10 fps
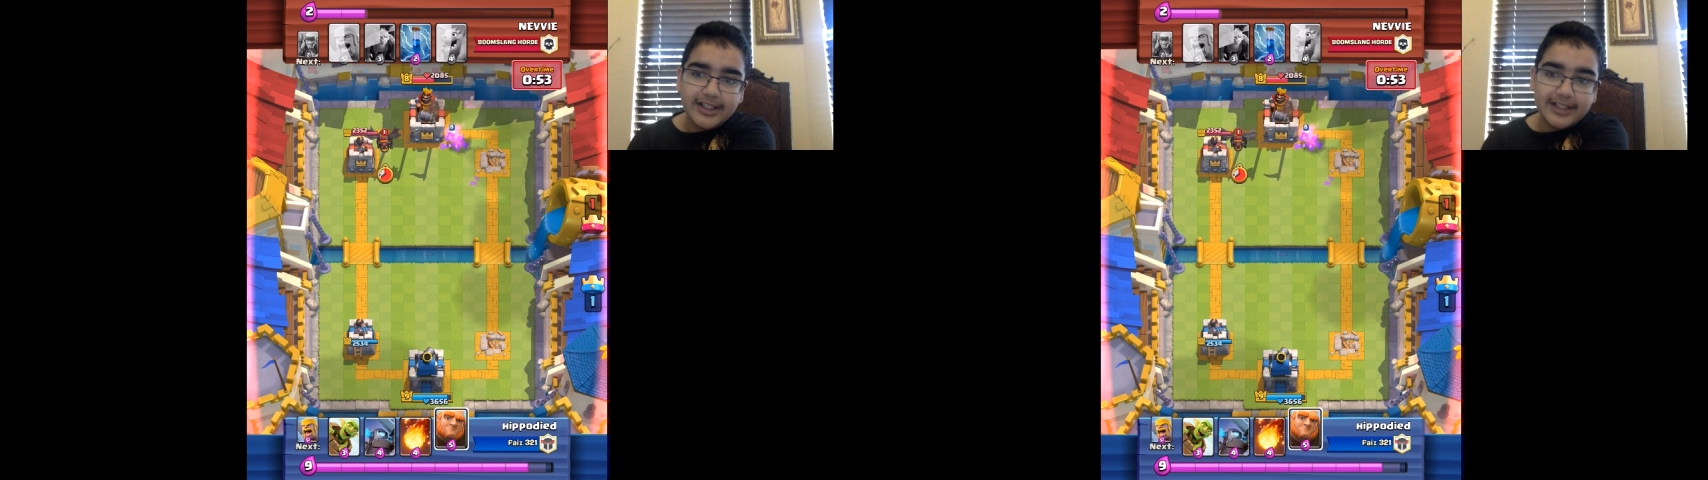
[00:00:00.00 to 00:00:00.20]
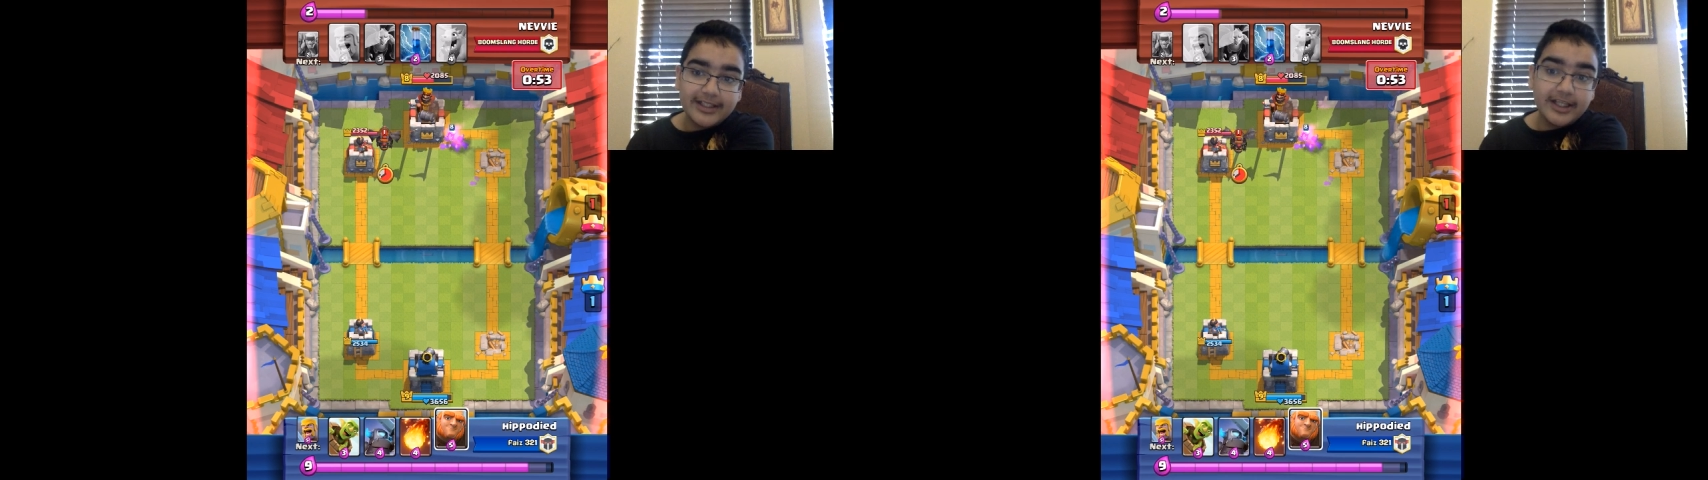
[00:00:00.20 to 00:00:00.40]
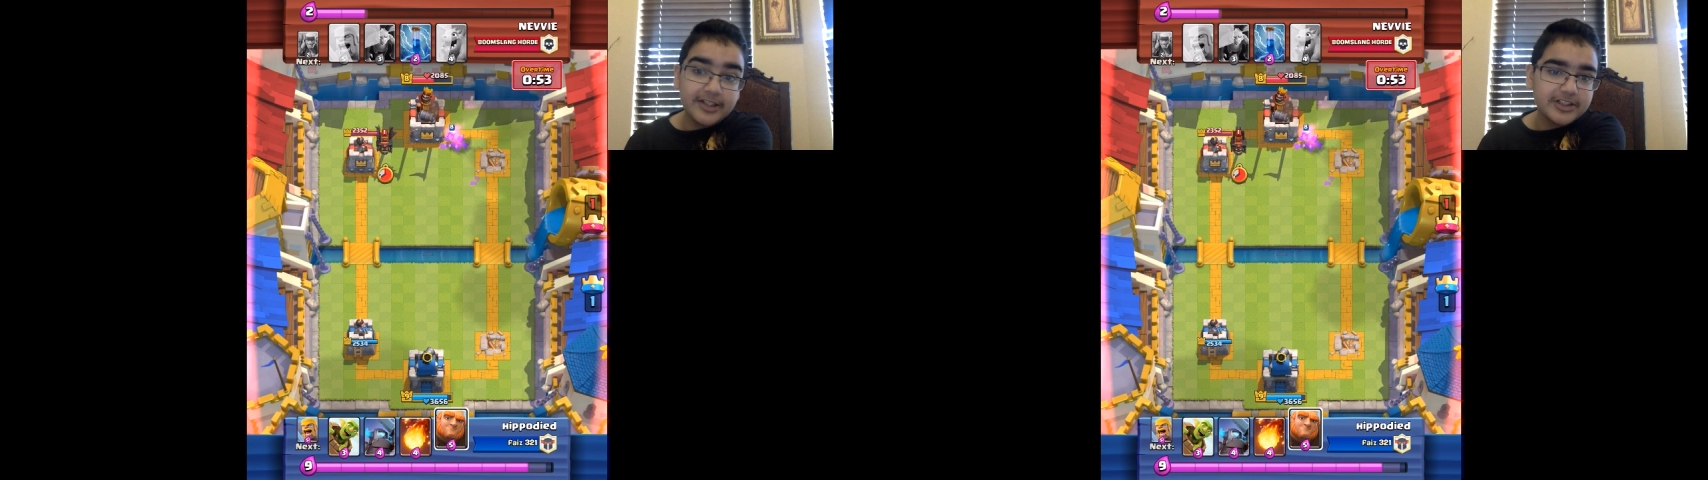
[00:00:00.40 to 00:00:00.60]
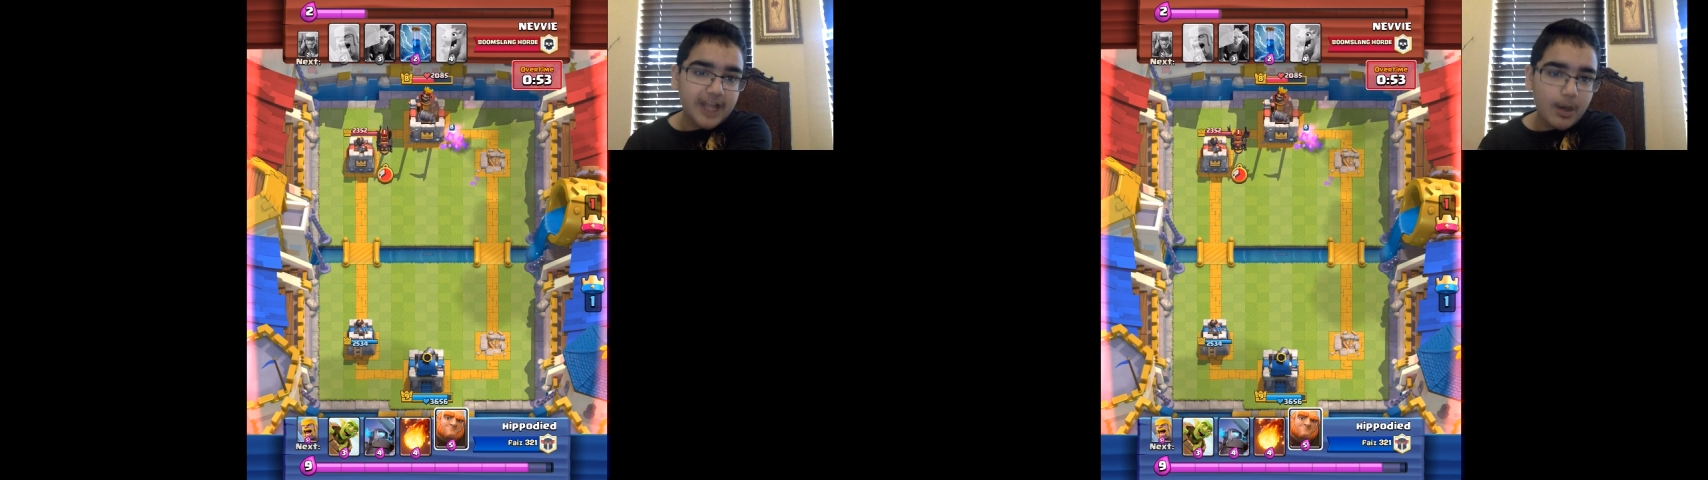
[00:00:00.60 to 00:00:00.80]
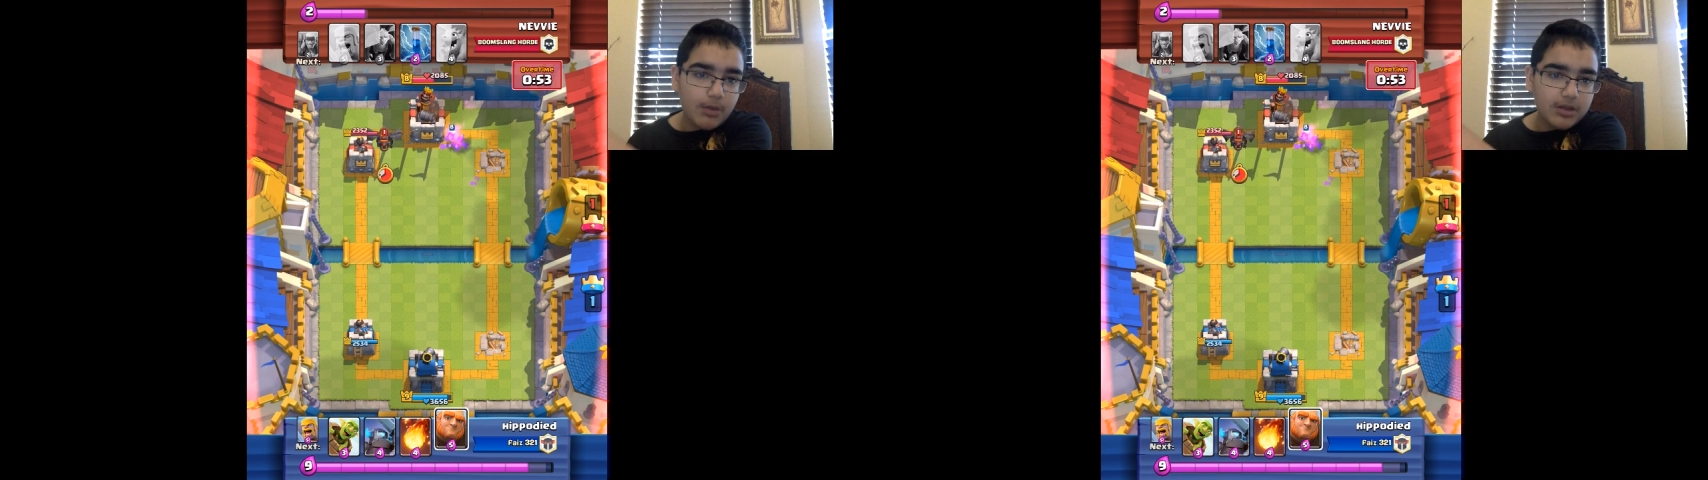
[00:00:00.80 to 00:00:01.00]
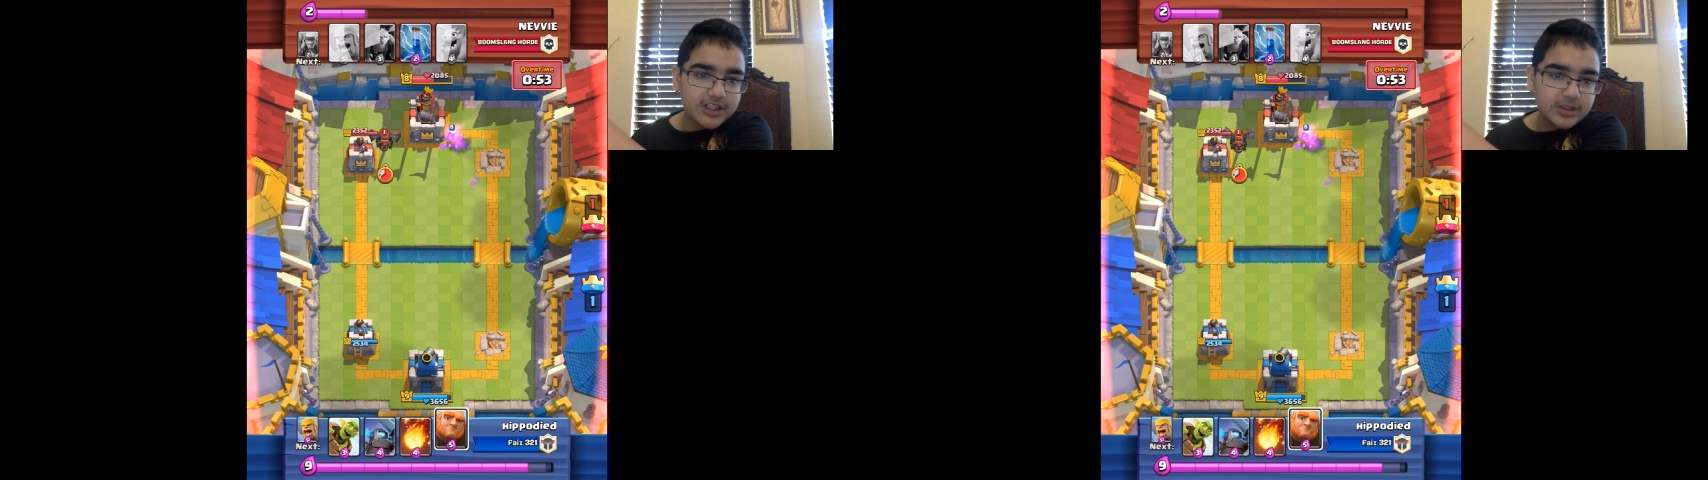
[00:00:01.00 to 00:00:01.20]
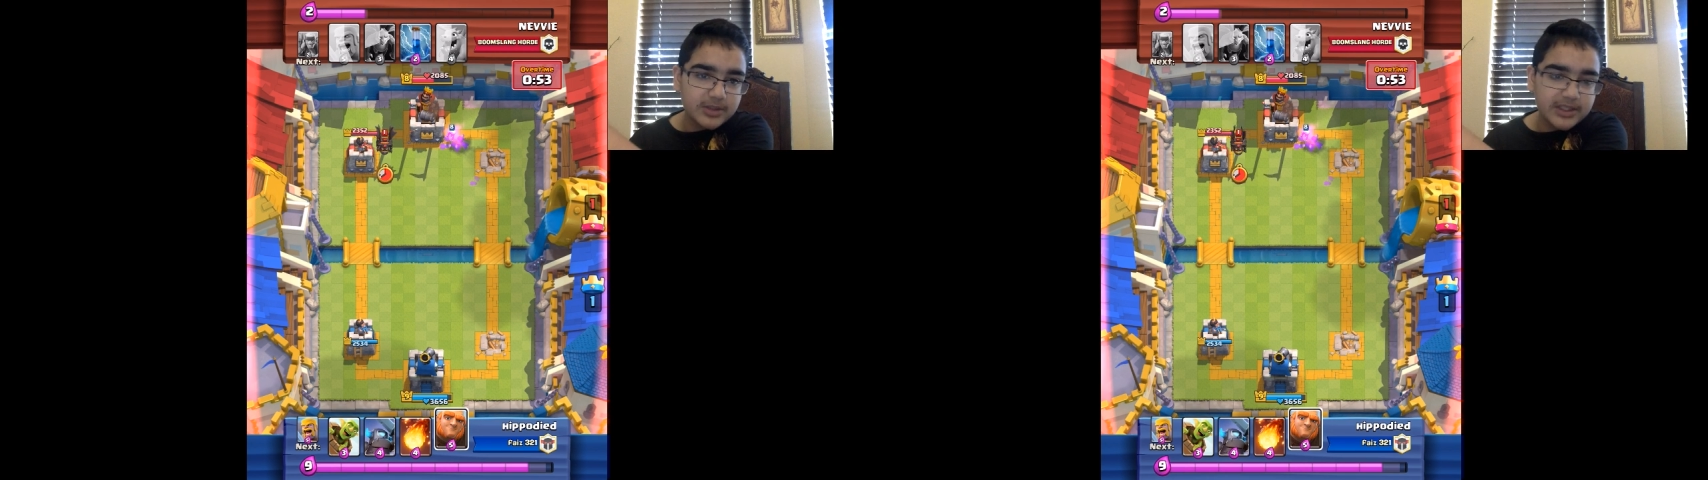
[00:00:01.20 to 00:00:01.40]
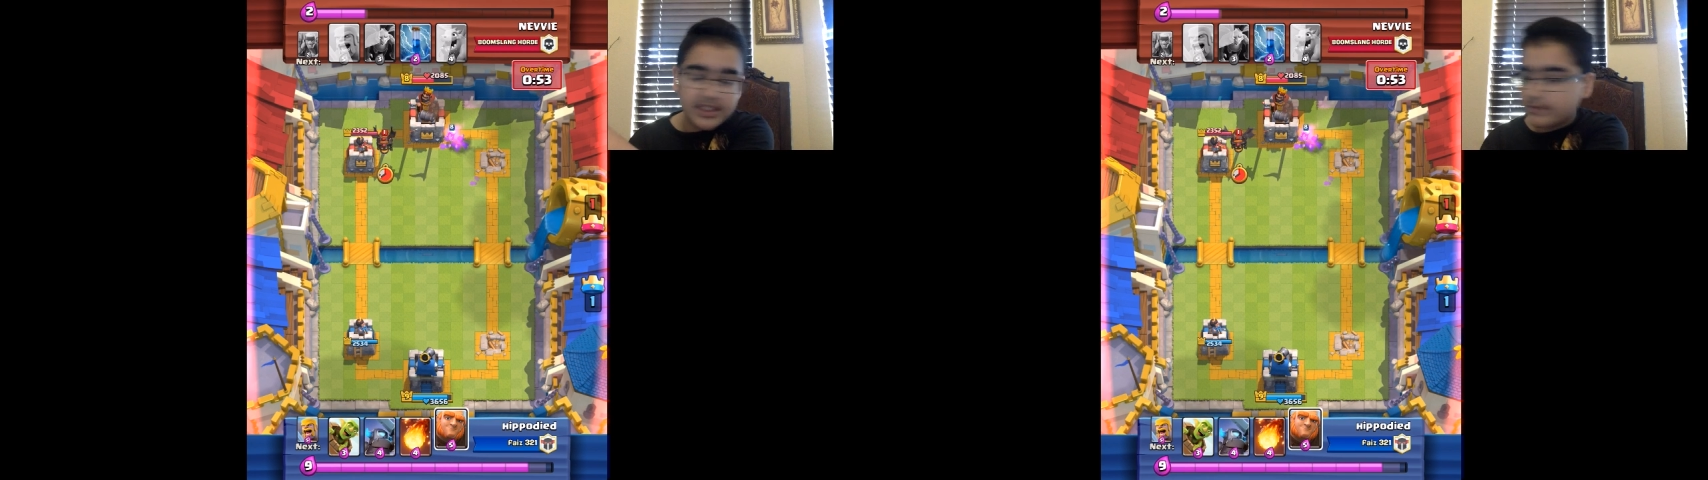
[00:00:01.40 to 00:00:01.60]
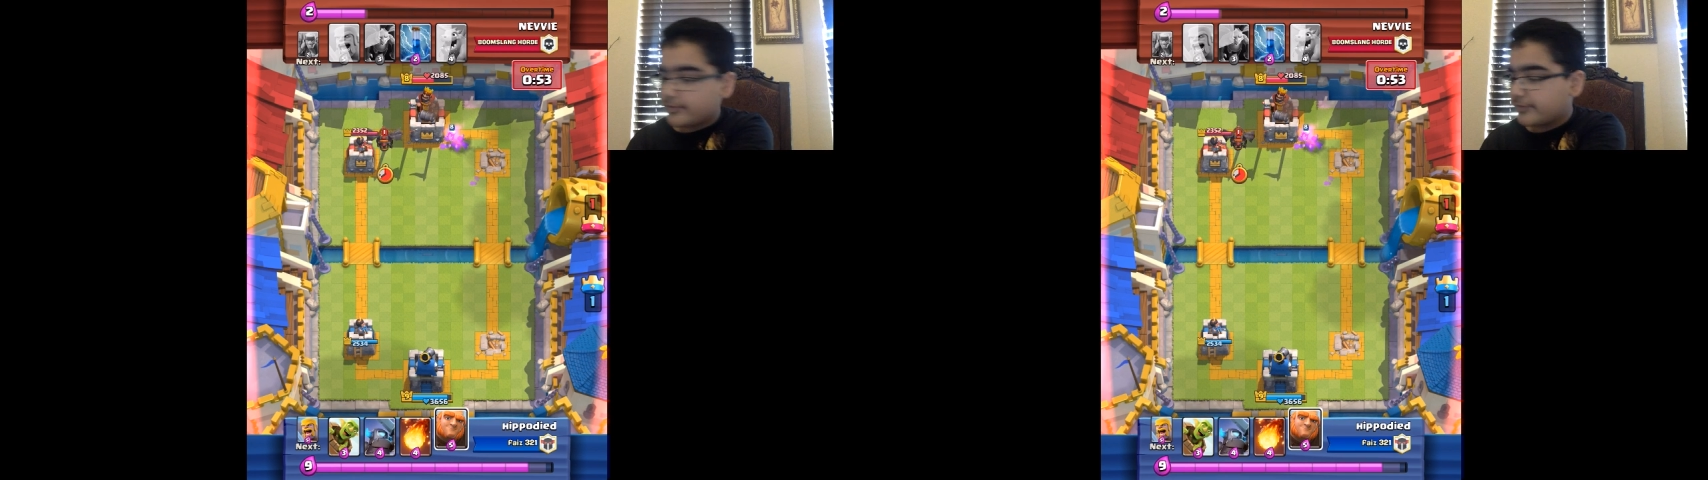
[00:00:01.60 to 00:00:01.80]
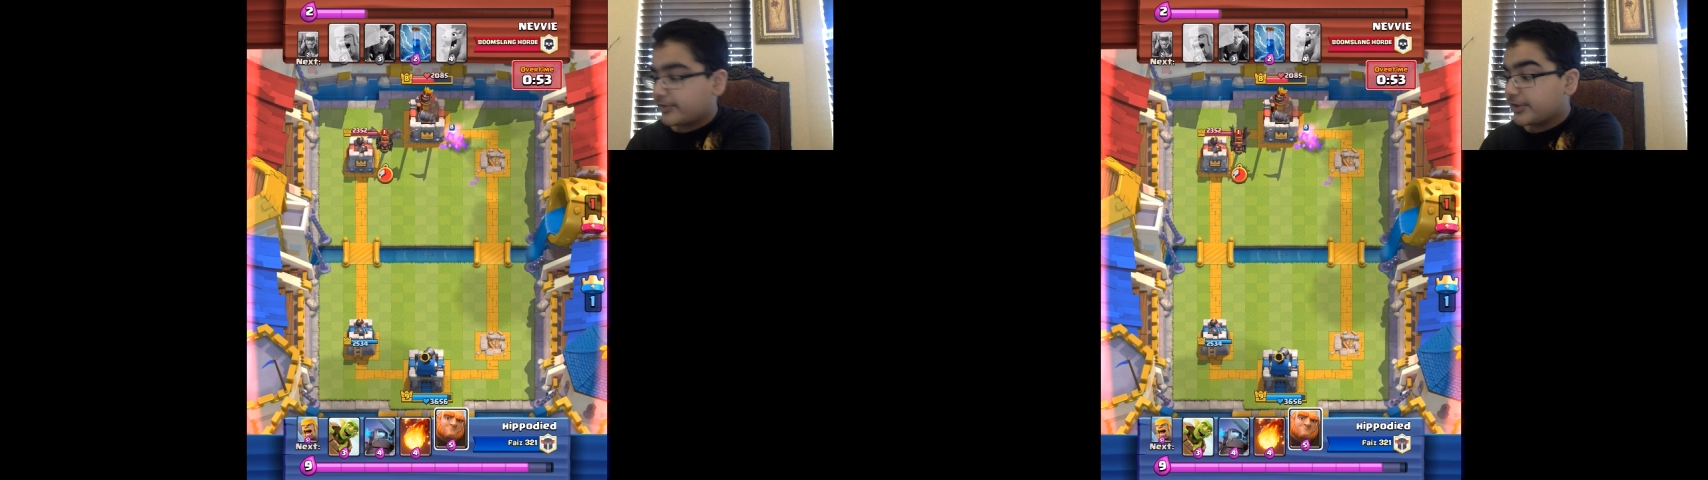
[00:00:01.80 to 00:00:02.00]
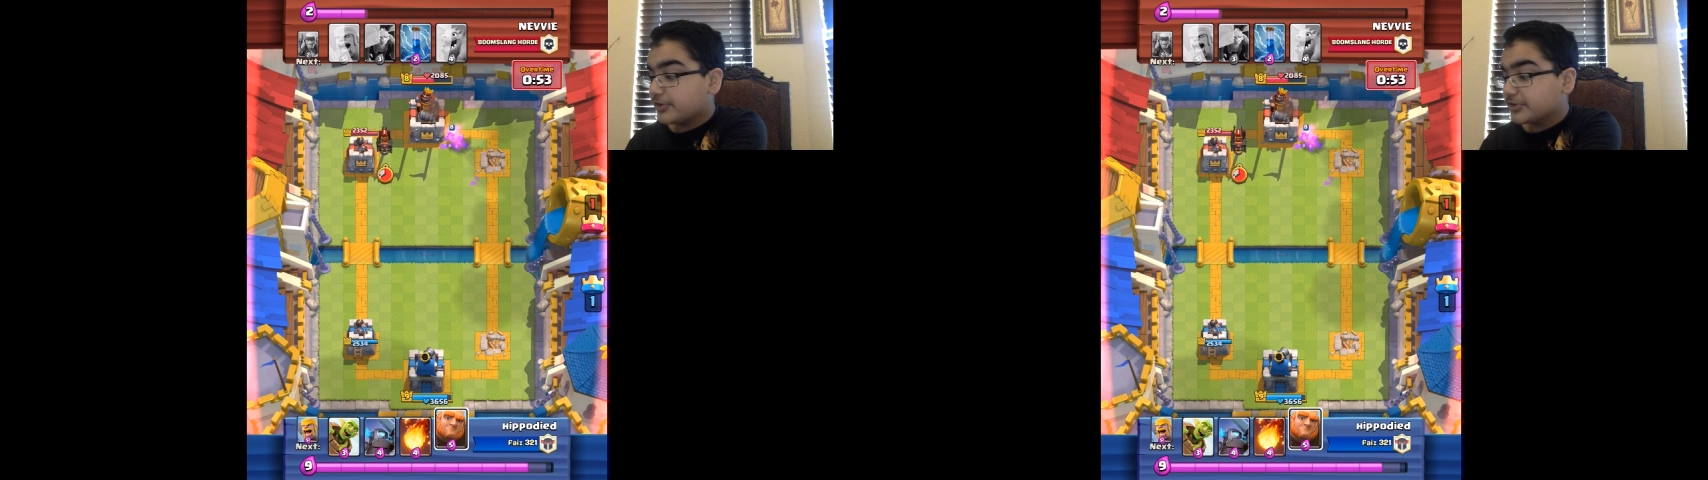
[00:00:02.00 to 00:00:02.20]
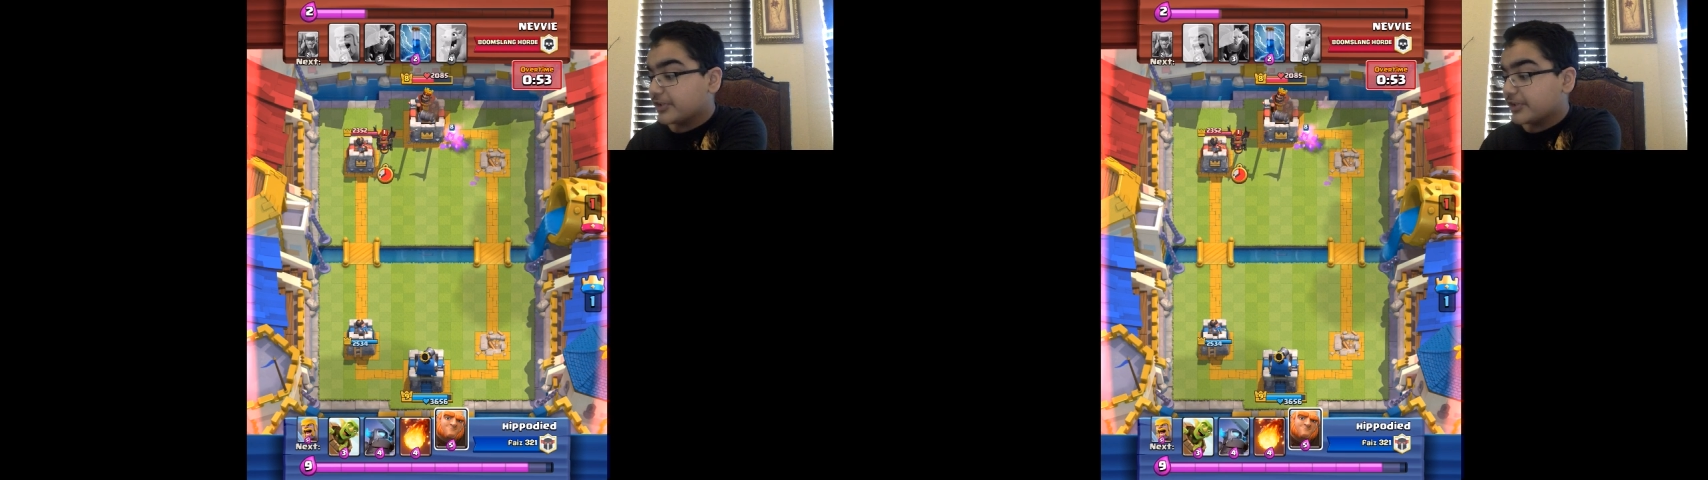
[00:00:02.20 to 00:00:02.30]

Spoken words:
and the other tower is at 2352.